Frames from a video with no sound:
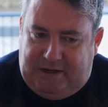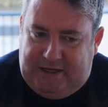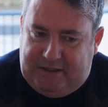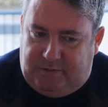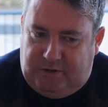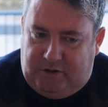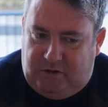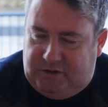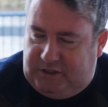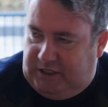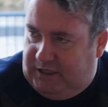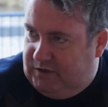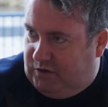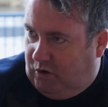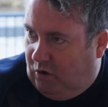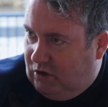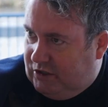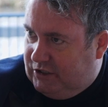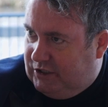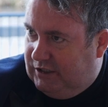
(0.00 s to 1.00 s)
place we go to is
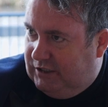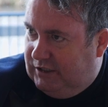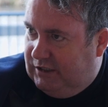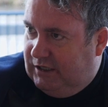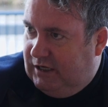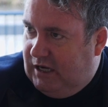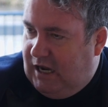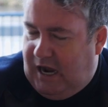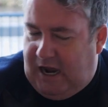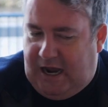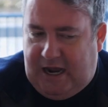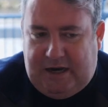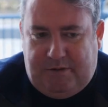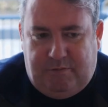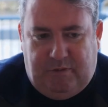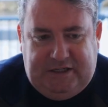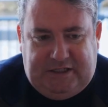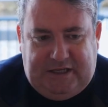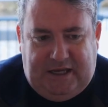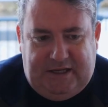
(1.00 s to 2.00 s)
Hooked,
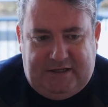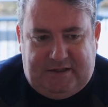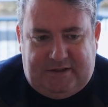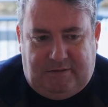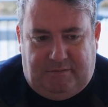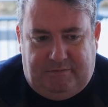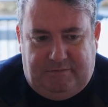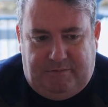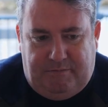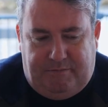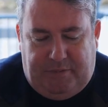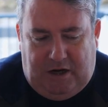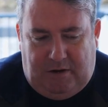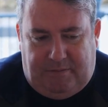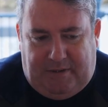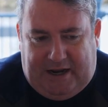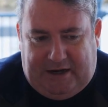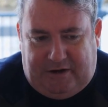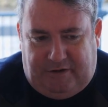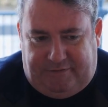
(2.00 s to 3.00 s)
and we taste some beer
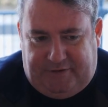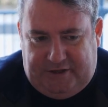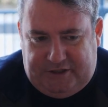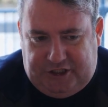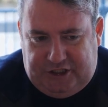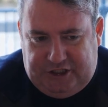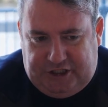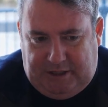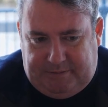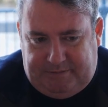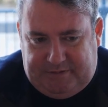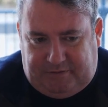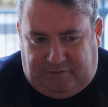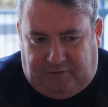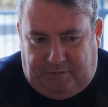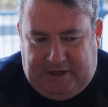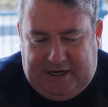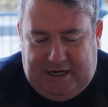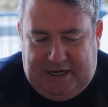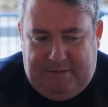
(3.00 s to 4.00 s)
battered fish and chips
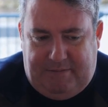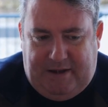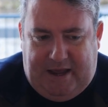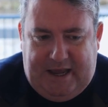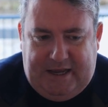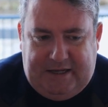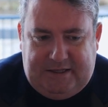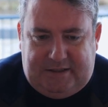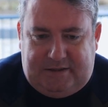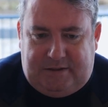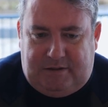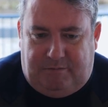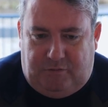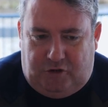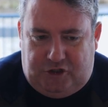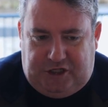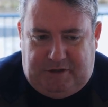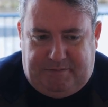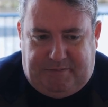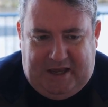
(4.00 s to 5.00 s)
from Killybegs, some
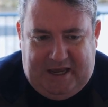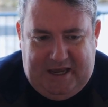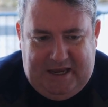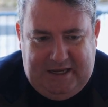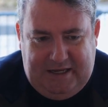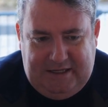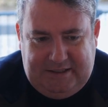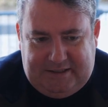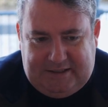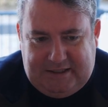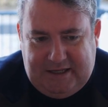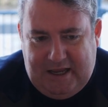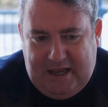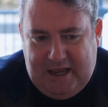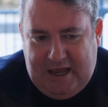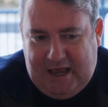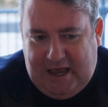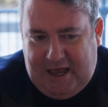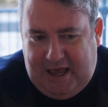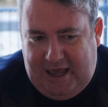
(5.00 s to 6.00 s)
mushy peas,
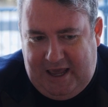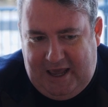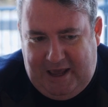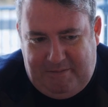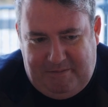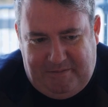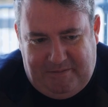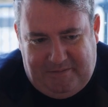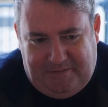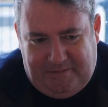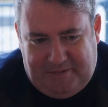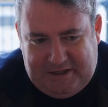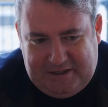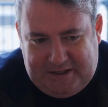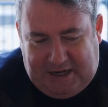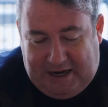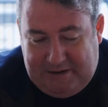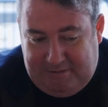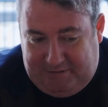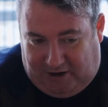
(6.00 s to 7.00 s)

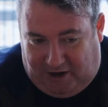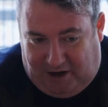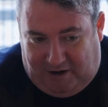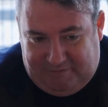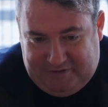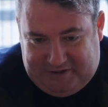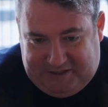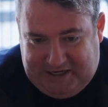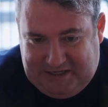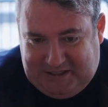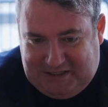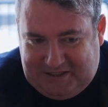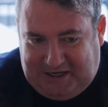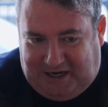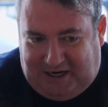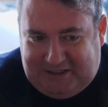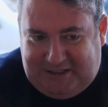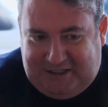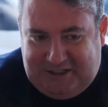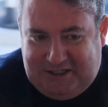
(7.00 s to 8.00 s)
and obviously the
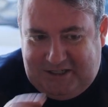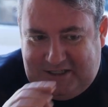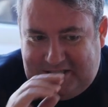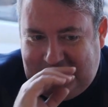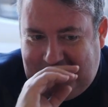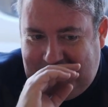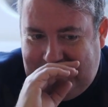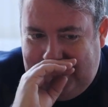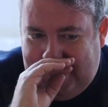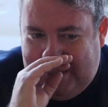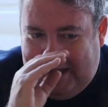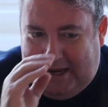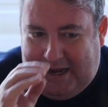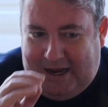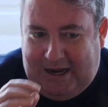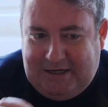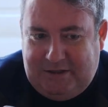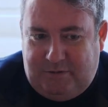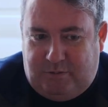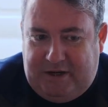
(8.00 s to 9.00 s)
sausages.
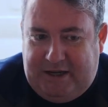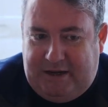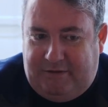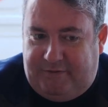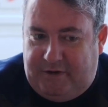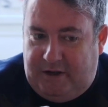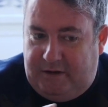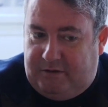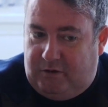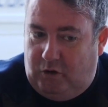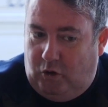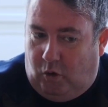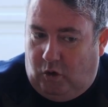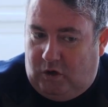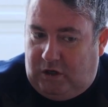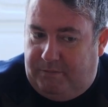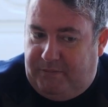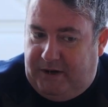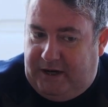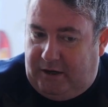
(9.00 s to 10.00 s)
And we have
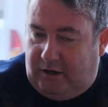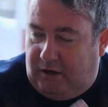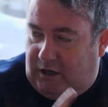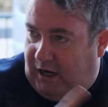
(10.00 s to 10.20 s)
local beer,